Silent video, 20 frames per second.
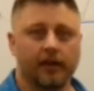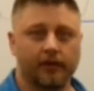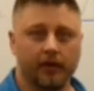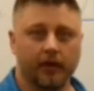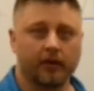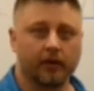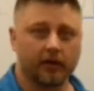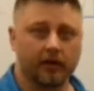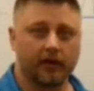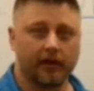
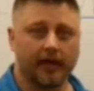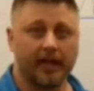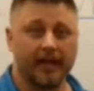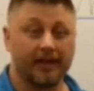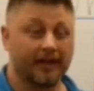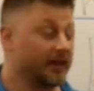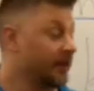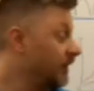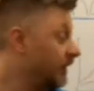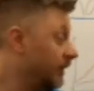great
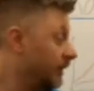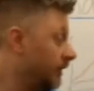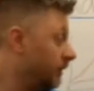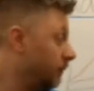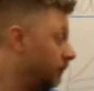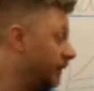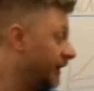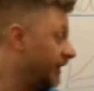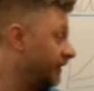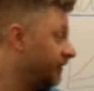
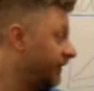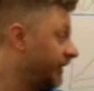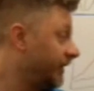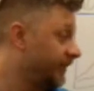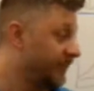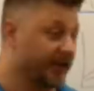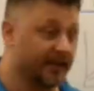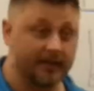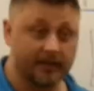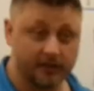benefit is that it
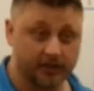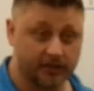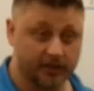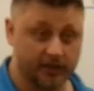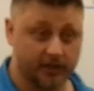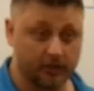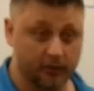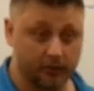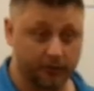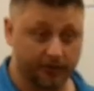shows
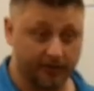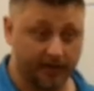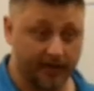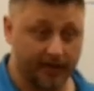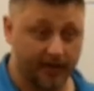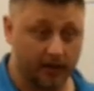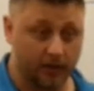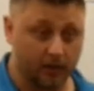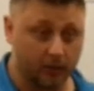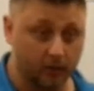how
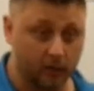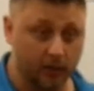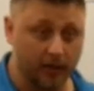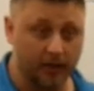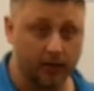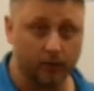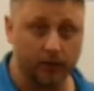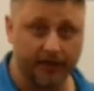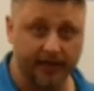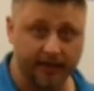well we
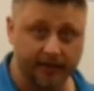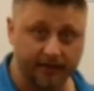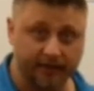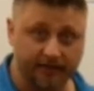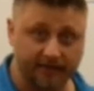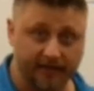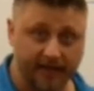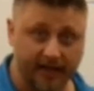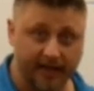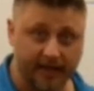can
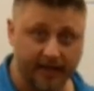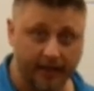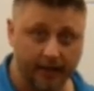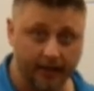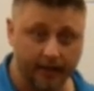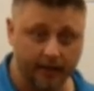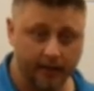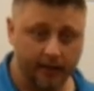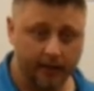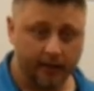stay
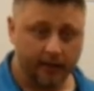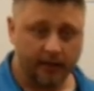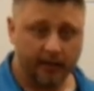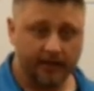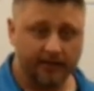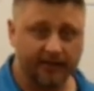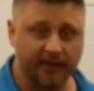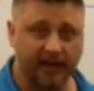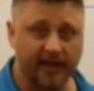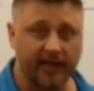
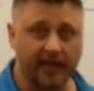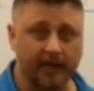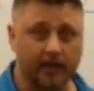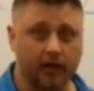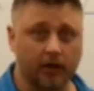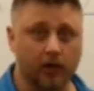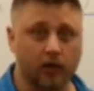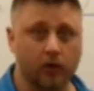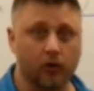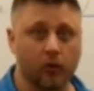tight in our
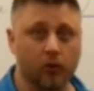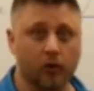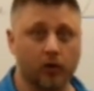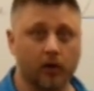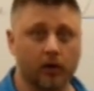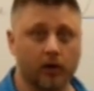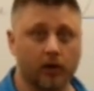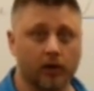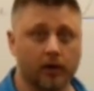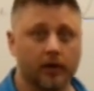core
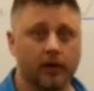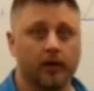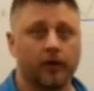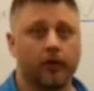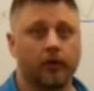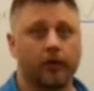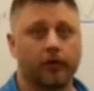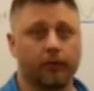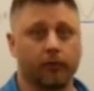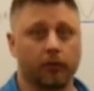
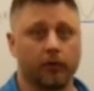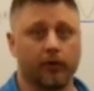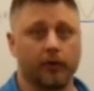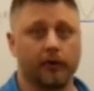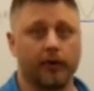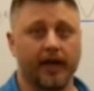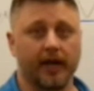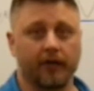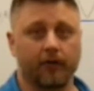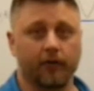through
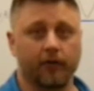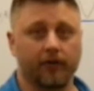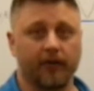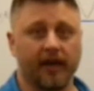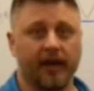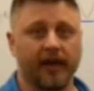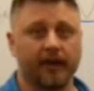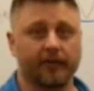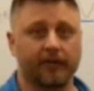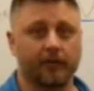exercise
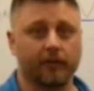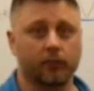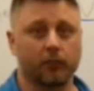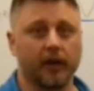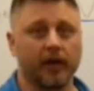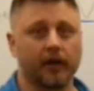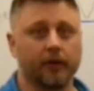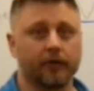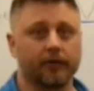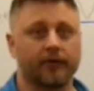as well.
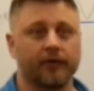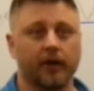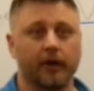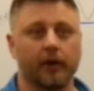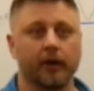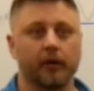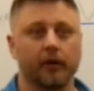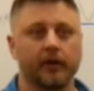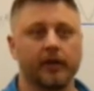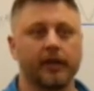So
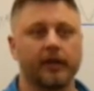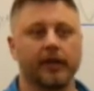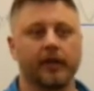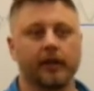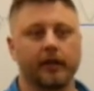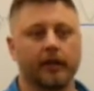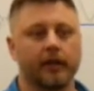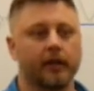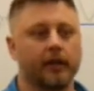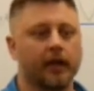
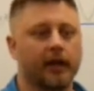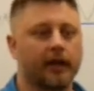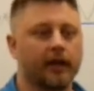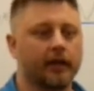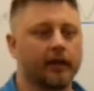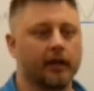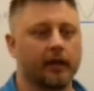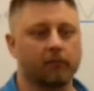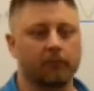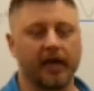I'm
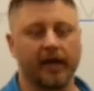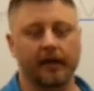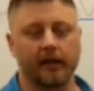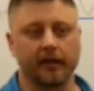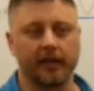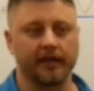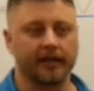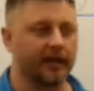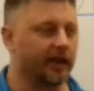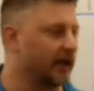kind of like
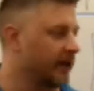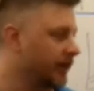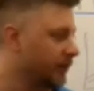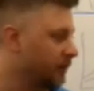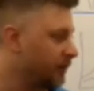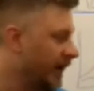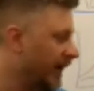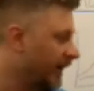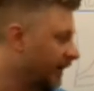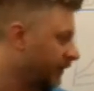dialing back
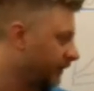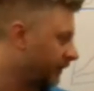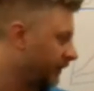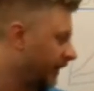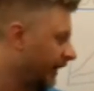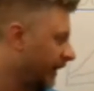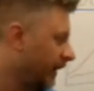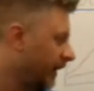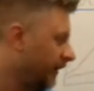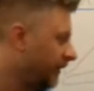or taking a
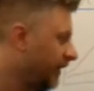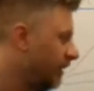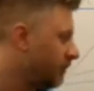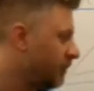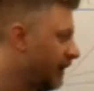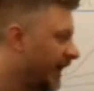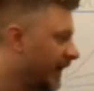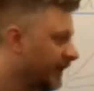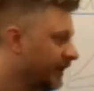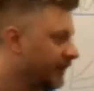step back in
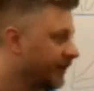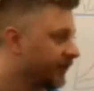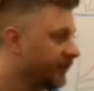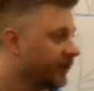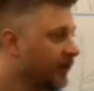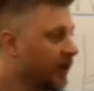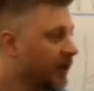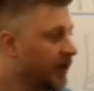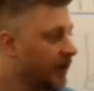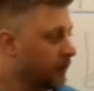this.
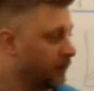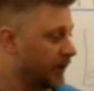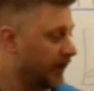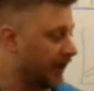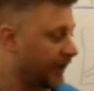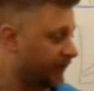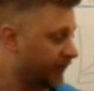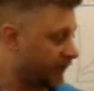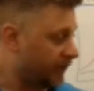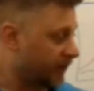But as the
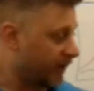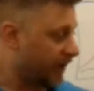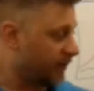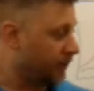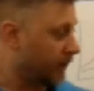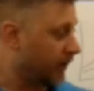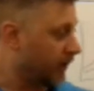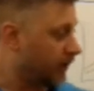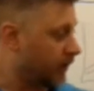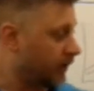treadmill